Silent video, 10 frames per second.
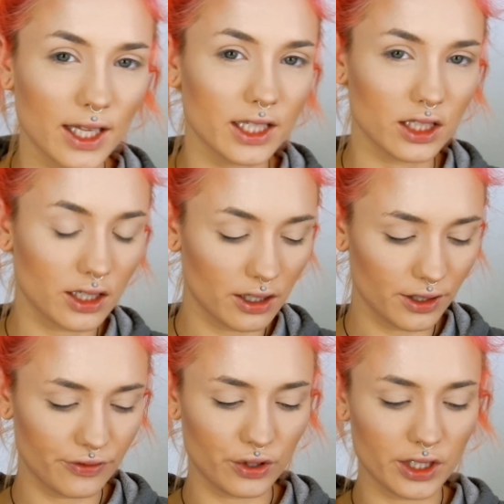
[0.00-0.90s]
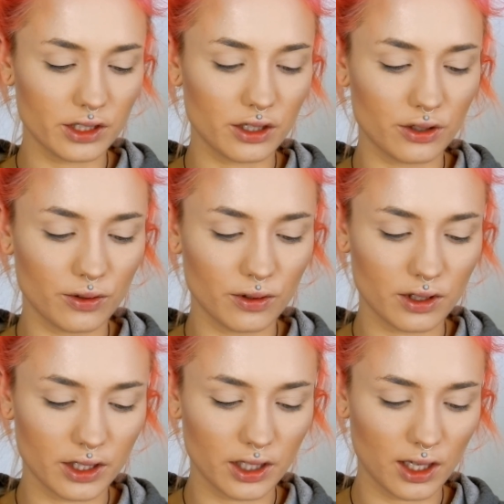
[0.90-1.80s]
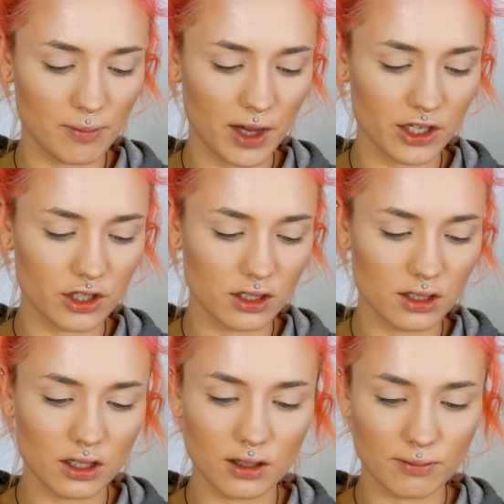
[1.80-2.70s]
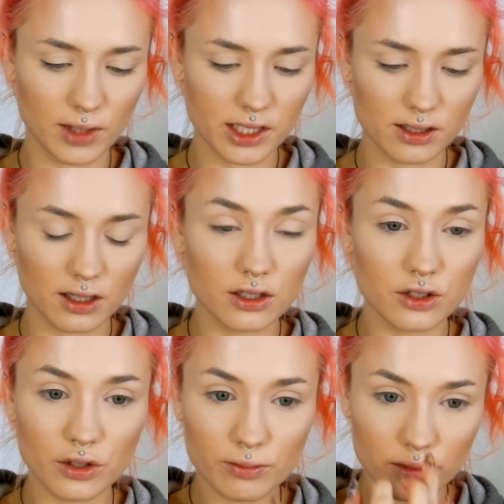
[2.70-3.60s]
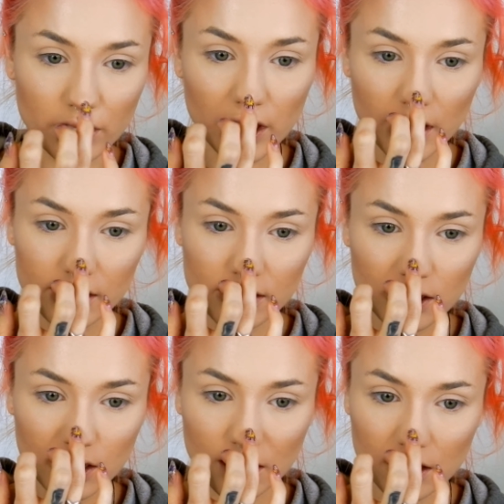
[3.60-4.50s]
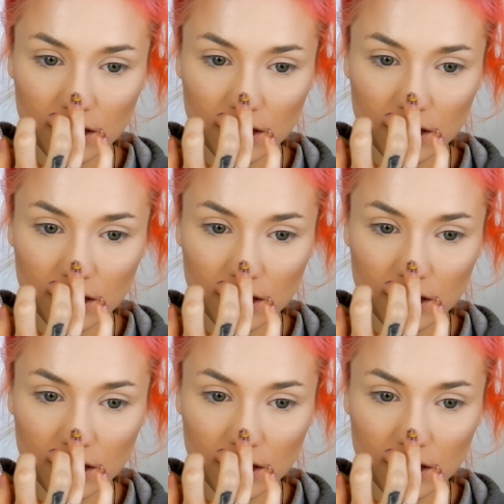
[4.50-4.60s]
like the color for it too. I think it matches my skin tone pretty nicely.